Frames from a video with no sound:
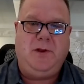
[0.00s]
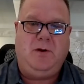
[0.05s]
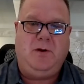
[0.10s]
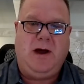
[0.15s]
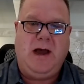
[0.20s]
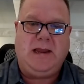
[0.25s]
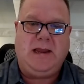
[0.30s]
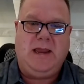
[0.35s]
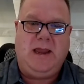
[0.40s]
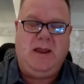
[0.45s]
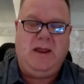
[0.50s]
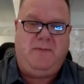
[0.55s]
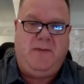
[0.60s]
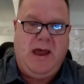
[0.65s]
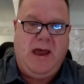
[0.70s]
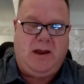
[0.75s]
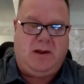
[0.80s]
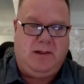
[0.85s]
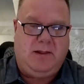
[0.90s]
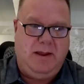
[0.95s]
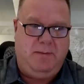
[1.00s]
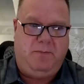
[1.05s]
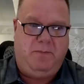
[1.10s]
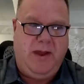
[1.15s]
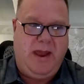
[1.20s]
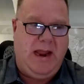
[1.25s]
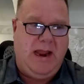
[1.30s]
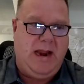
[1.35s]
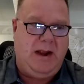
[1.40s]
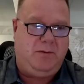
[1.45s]
I can get that claim
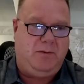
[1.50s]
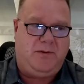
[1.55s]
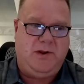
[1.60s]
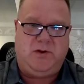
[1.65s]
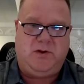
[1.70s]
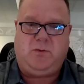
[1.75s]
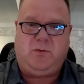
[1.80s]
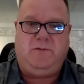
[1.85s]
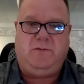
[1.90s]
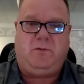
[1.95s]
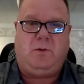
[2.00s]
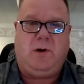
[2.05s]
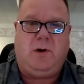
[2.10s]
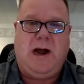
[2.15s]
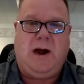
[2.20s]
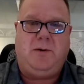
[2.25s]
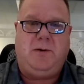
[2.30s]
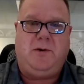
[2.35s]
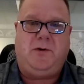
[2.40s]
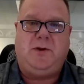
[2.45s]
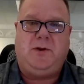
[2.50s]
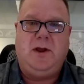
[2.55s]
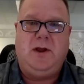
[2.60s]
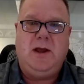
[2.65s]
paid within 24 hours,